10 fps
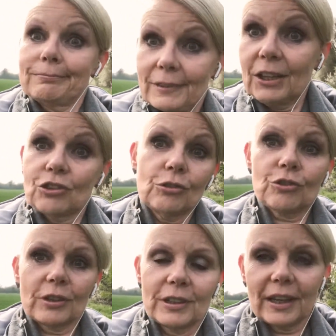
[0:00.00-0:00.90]
they're
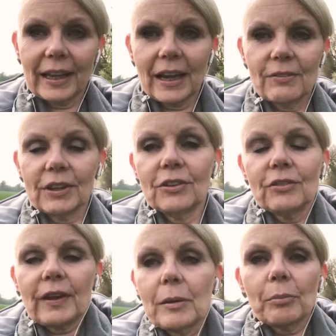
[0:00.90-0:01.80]
children and they have
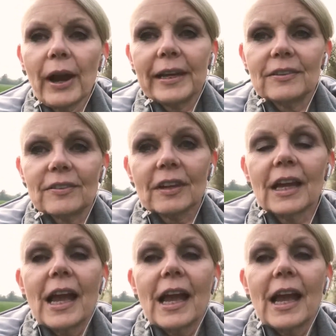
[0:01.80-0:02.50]
underdeveloped brains.